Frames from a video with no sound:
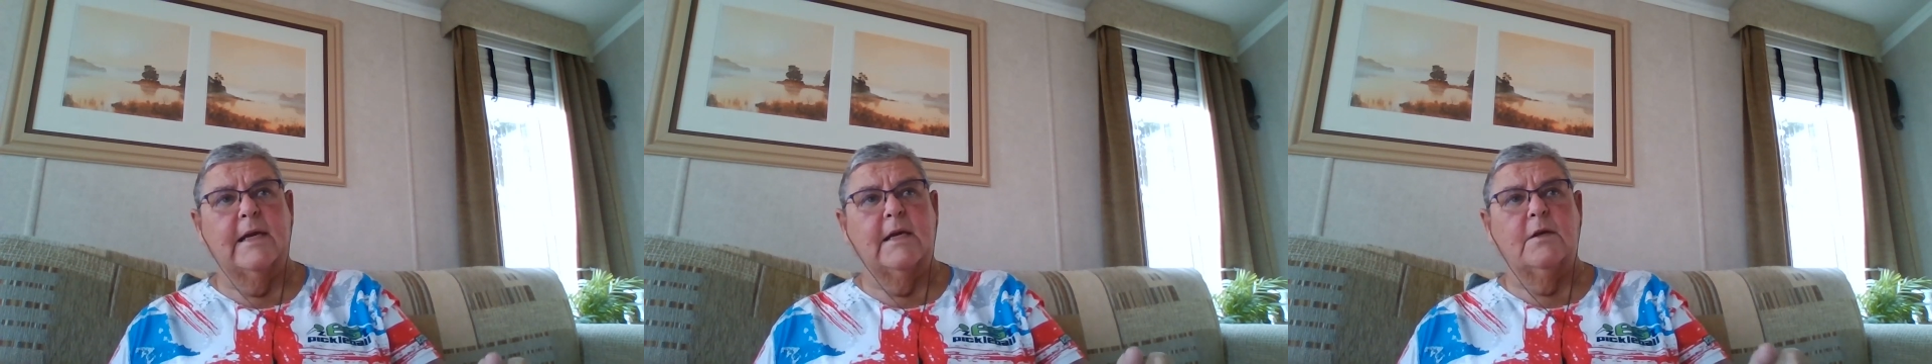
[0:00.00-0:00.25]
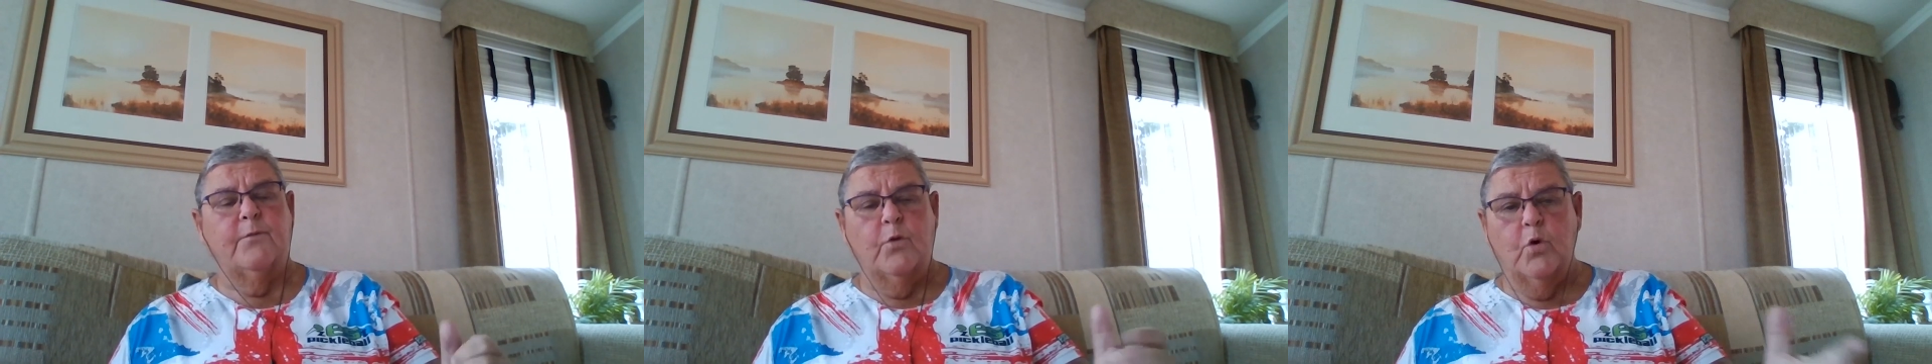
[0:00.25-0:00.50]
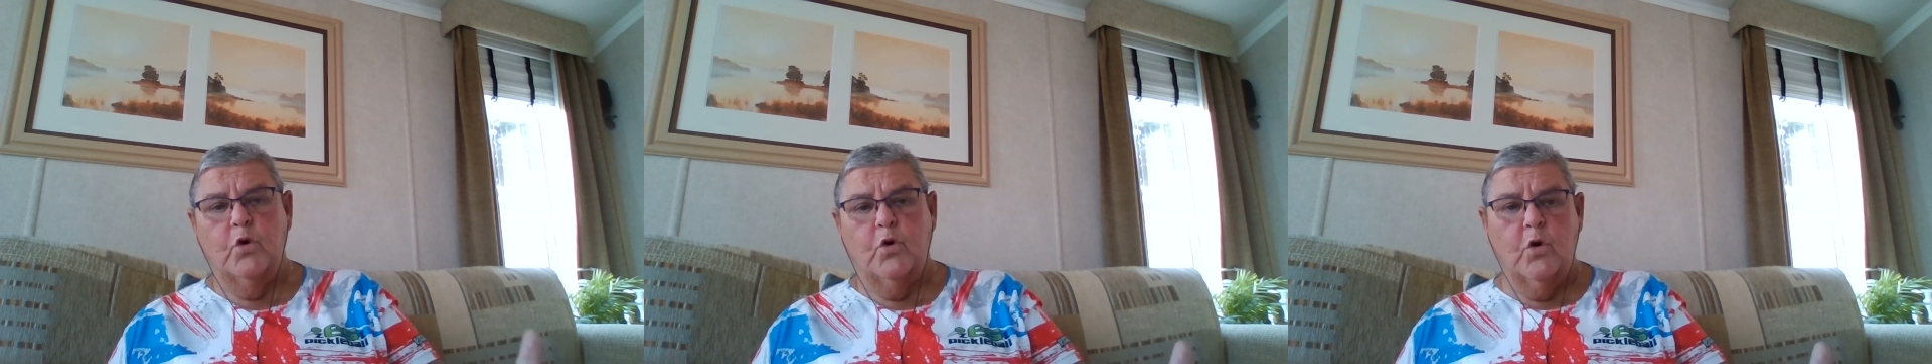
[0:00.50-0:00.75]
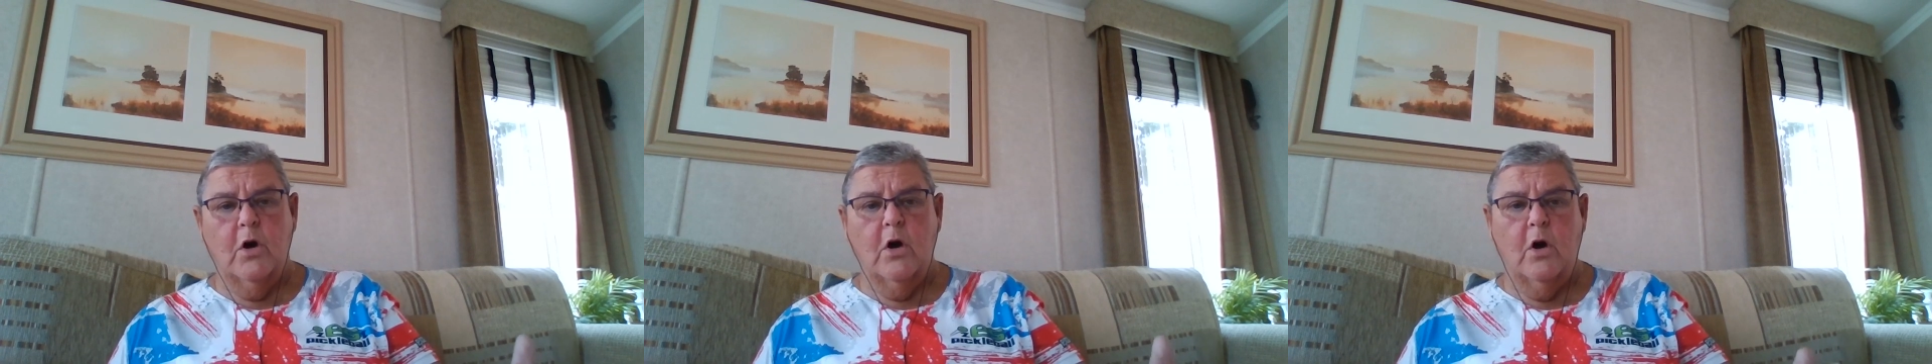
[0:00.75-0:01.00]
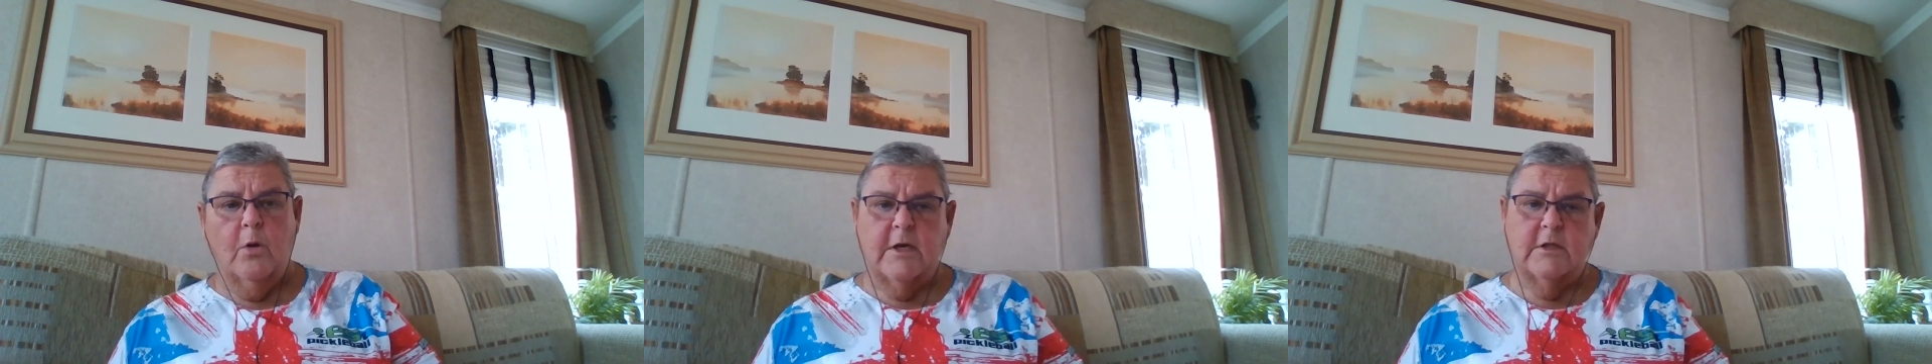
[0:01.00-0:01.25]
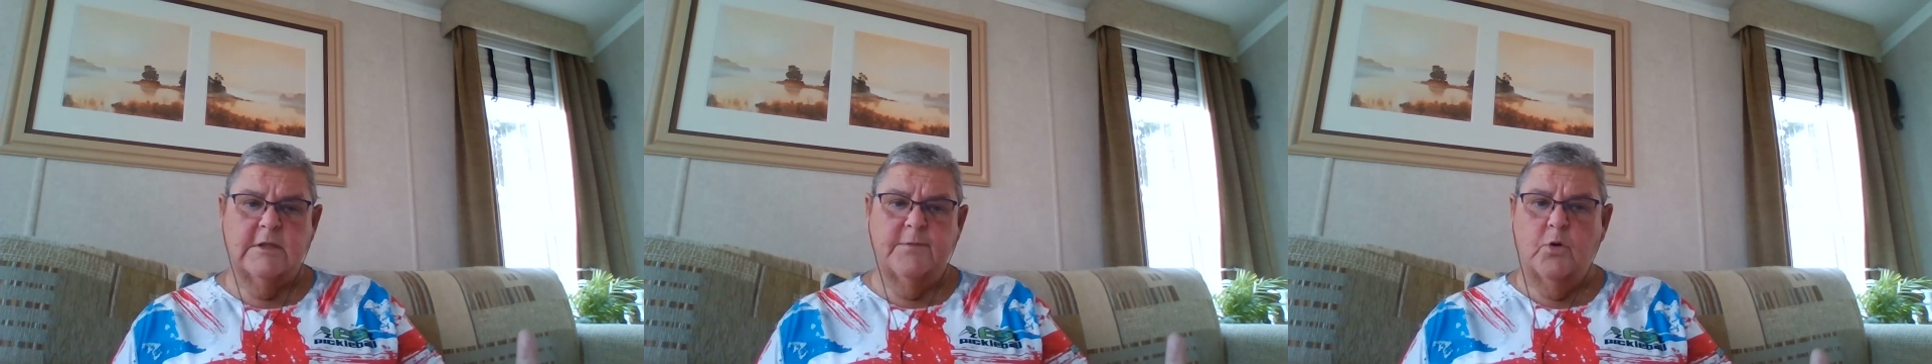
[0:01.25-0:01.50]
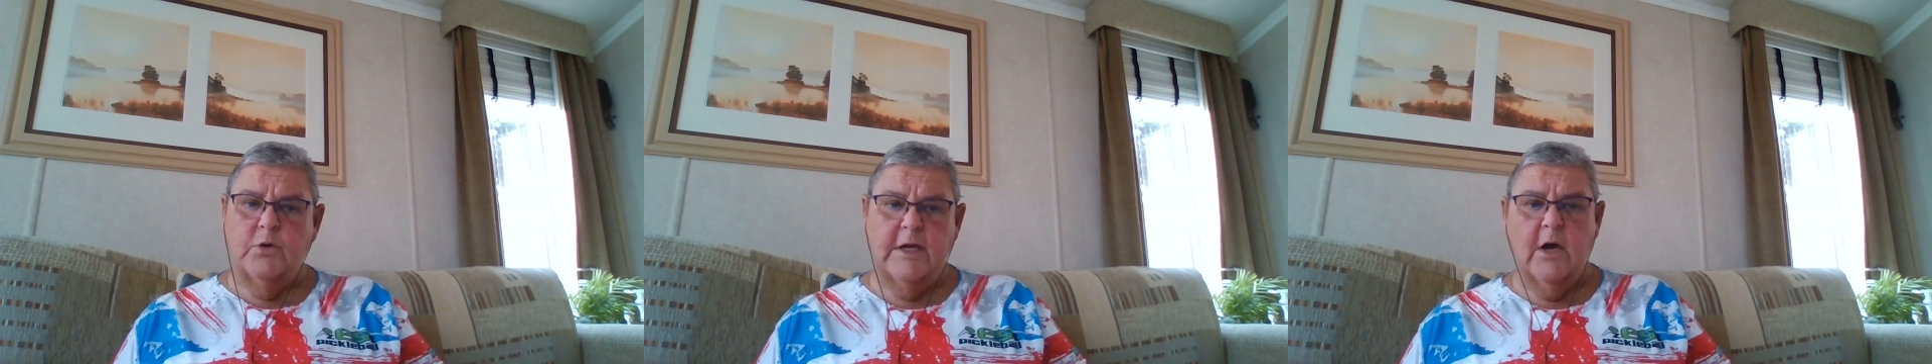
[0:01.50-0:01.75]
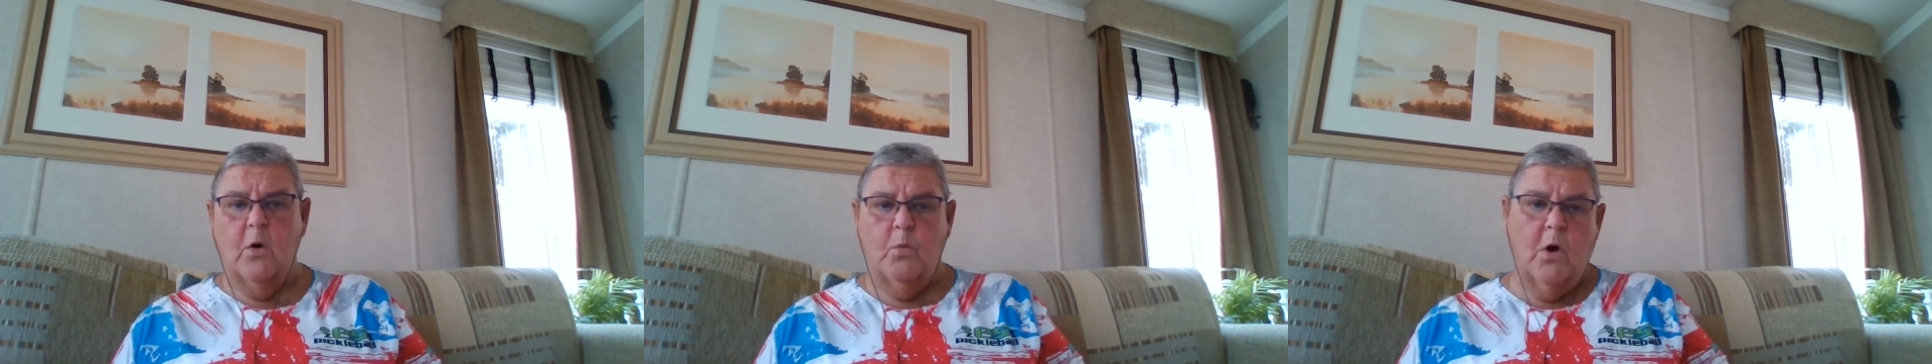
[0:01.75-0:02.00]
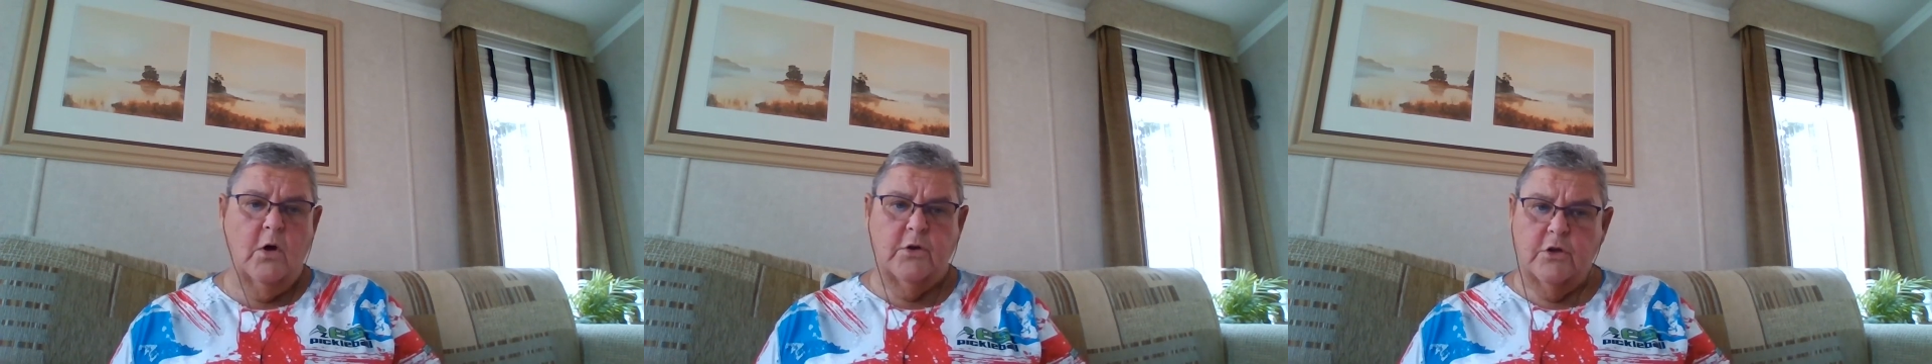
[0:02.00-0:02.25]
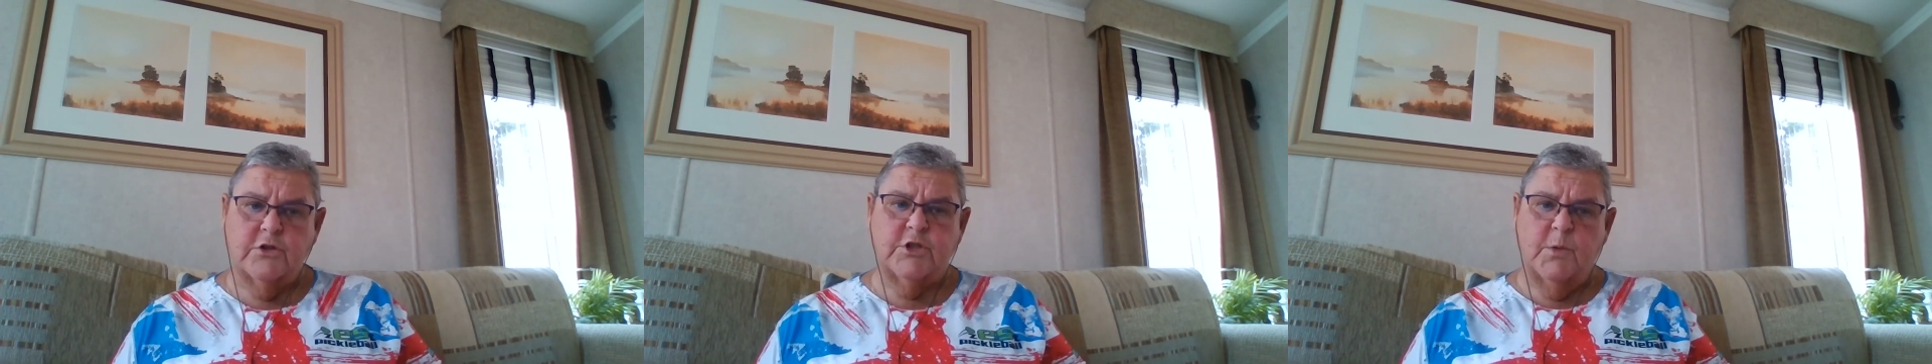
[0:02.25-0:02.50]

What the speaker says: court hall because they've only got 1 or 2 hours a